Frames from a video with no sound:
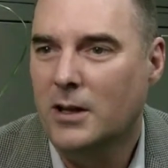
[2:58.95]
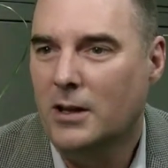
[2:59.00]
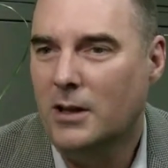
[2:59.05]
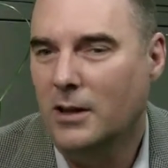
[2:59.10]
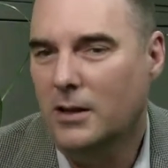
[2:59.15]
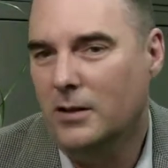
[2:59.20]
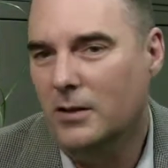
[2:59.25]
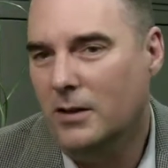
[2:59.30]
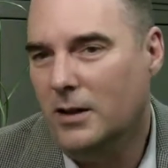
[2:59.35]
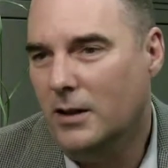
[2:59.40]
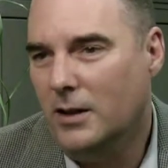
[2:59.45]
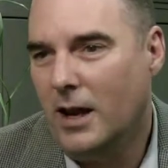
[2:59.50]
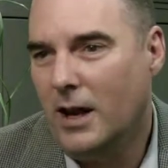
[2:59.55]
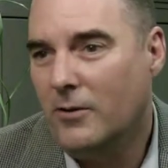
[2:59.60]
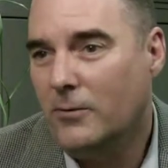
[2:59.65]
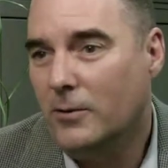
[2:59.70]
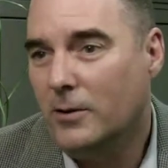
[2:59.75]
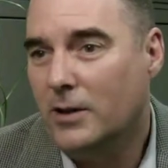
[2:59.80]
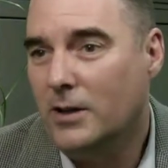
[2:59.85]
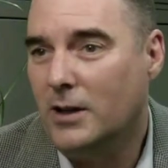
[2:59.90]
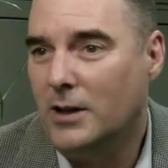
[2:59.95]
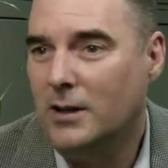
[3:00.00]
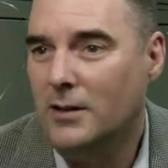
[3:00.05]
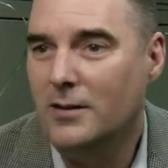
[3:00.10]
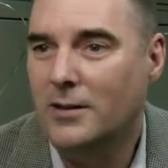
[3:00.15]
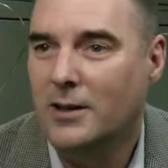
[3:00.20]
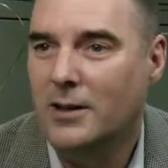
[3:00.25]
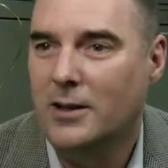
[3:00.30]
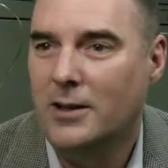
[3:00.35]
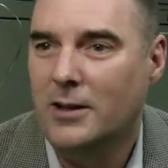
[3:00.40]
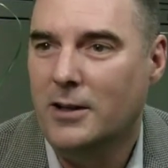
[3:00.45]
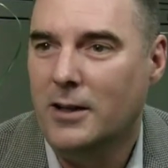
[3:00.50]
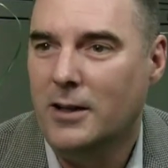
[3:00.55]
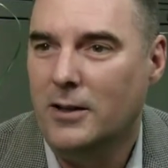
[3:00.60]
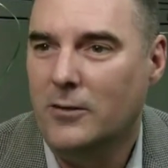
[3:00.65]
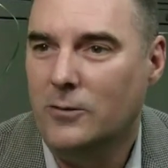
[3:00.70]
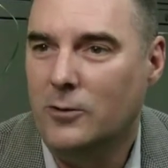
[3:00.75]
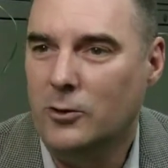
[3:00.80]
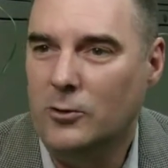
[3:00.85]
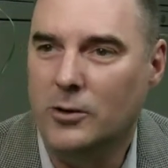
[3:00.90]
And in Africa,
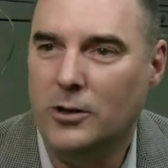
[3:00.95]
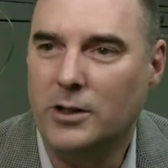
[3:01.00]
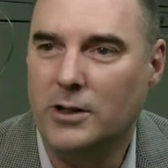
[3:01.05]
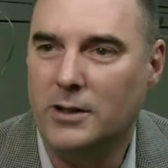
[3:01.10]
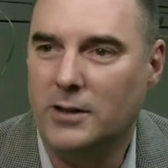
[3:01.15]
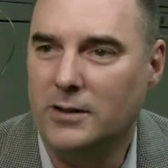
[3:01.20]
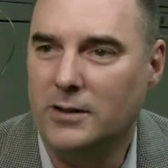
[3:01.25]
if you look at the